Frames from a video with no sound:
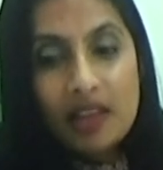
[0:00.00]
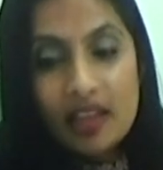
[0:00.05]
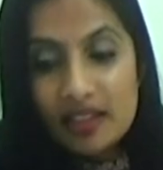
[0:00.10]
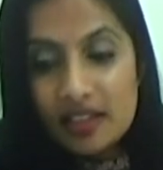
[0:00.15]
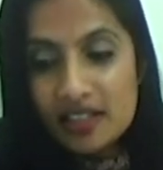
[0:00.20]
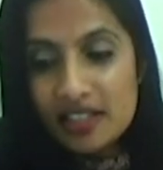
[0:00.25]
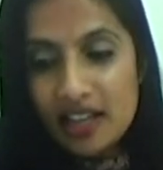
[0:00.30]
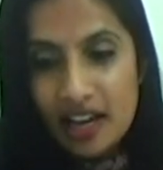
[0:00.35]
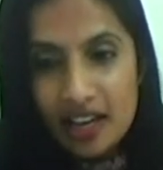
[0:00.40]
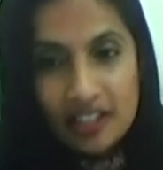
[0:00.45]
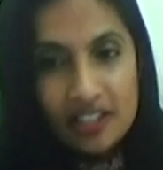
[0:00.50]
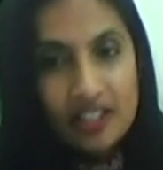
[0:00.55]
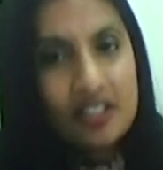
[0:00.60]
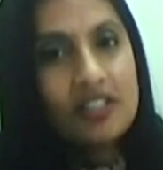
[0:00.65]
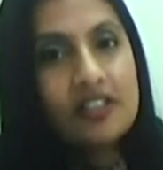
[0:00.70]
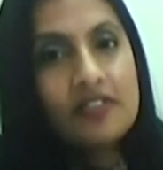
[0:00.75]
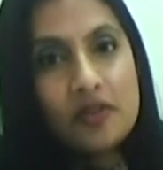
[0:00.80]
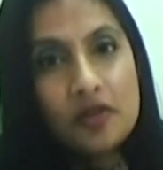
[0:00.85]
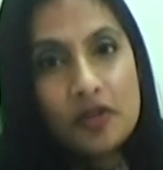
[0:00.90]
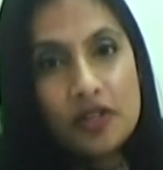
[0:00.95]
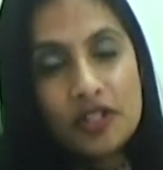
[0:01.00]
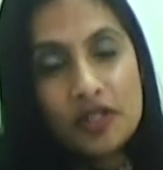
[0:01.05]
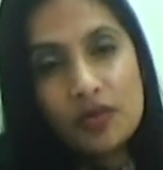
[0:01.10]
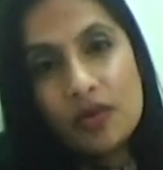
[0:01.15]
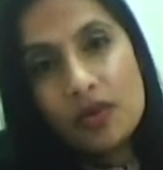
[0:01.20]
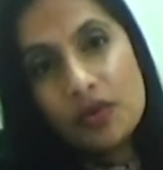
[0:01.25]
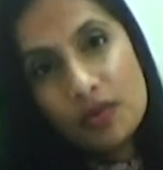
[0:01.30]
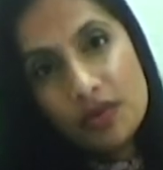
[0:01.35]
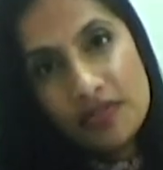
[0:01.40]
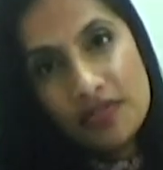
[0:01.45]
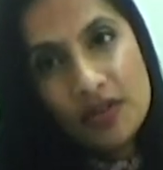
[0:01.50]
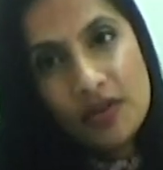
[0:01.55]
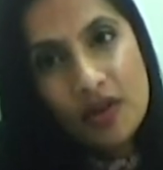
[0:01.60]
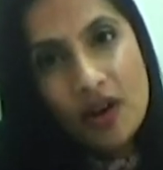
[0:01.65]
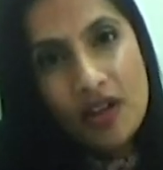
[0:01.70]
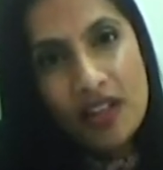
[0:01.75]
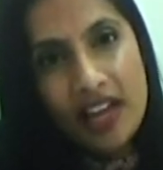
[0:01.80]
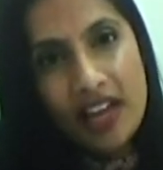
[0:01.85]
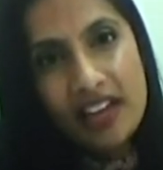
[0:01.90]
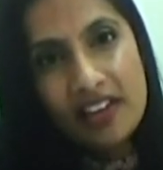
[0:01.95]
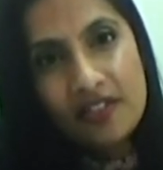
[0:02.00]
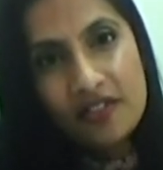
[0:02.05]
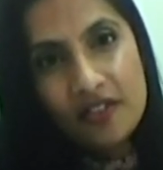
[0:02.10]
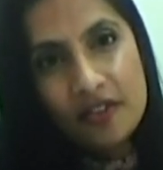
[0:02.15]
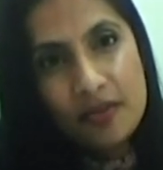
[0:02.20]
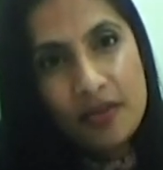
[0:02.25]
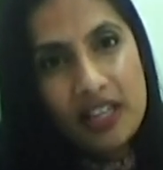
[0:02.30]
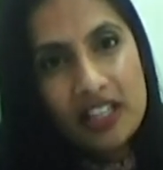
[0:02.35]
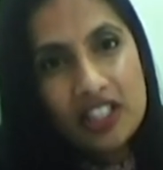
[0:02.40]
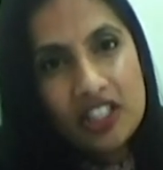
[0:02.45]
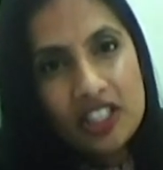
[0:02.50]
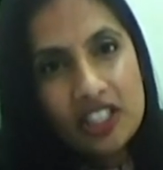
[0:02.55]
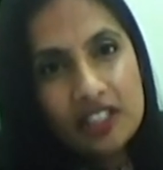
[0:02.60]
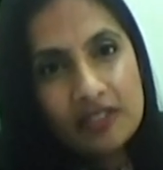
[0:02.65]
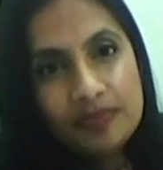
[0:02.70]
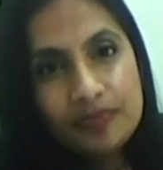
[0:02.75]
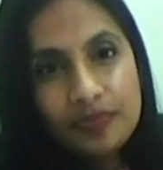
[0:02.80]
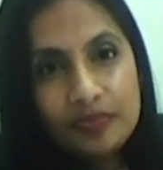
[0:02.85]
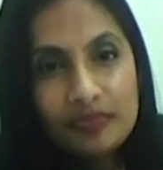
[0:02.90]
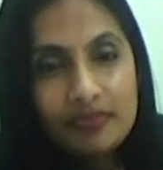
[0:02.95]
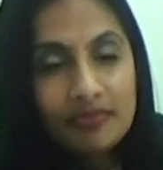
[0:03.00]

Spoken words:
and the doctor, of course, will review all that information.